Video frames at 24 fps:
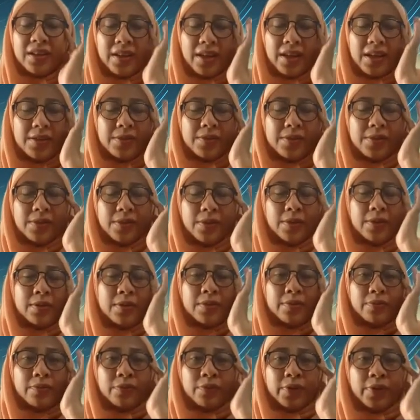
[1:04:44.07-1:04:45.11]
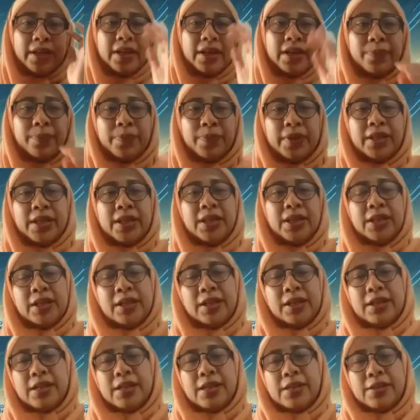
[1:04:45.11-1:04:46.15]
Okay, so what happened
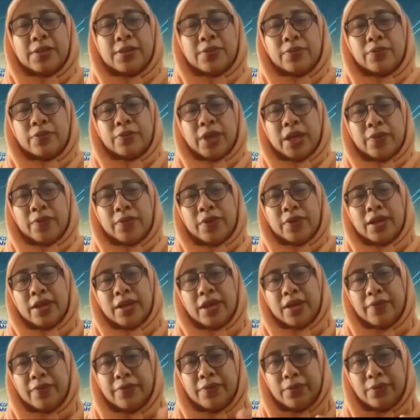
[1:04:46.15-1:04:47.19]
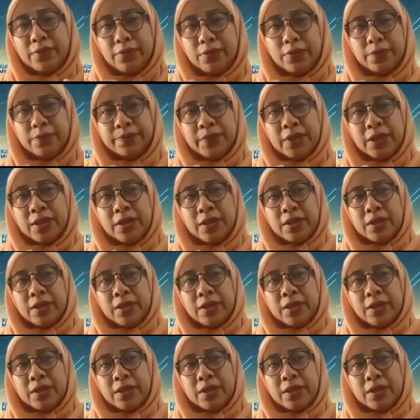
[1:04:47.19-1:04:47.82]
here is when we have to